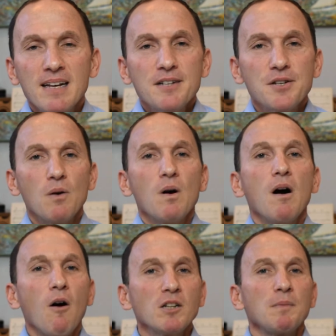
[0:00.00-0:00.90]
So
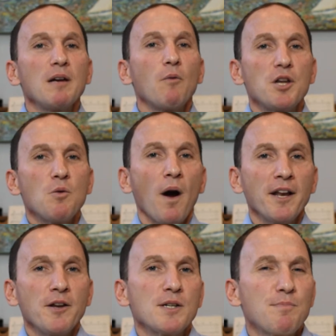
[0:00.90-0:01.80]
ultimately what you want
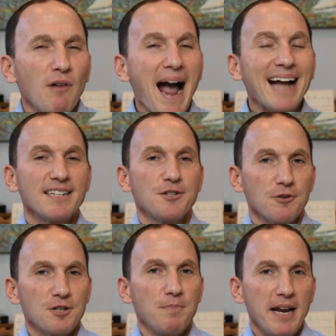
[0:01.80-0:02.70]
to do is practice your
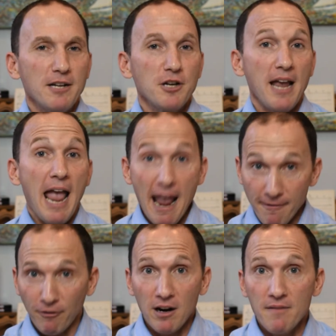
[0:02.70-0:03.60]
speech in
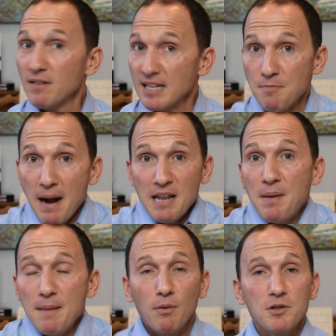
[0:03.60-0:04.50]
front of as many
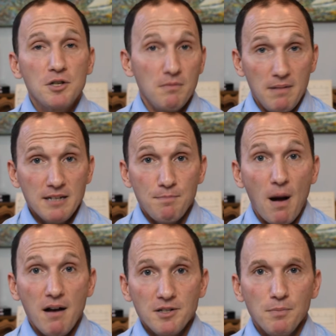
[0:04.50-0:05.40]
people as
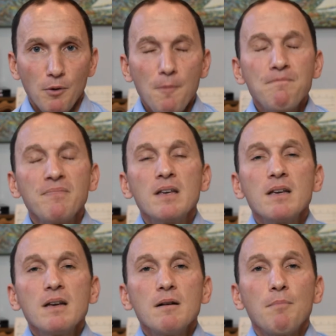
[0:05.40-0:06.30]
possible,
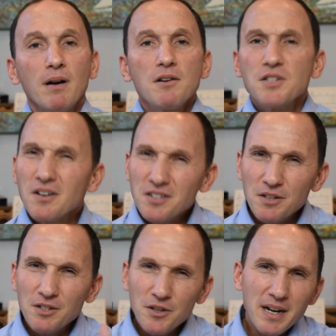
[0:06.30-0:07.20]
but also to
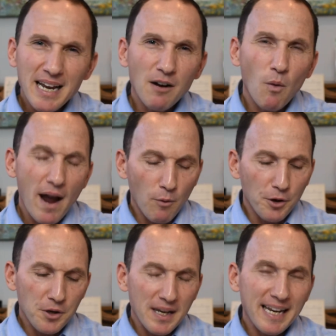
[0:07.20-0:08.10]
do it in a way where
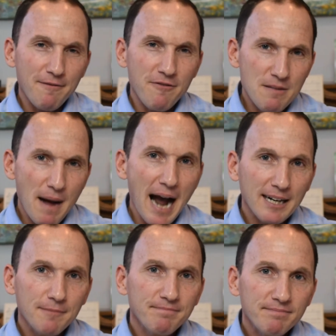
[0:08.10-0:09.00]
you can get feedback.
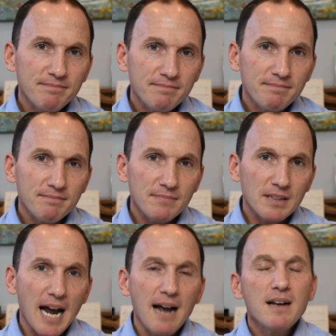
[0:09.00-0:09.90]

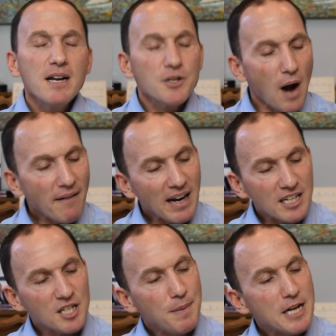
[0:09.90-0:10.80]
Okay? So I've got a
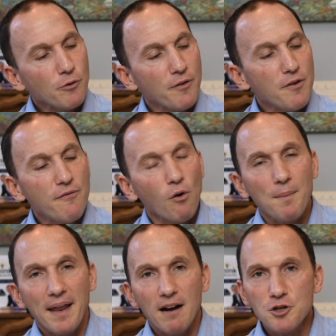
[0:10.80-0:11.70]
speech review form
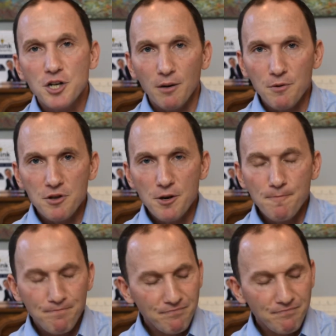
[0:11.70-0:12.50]
that I'll share with you.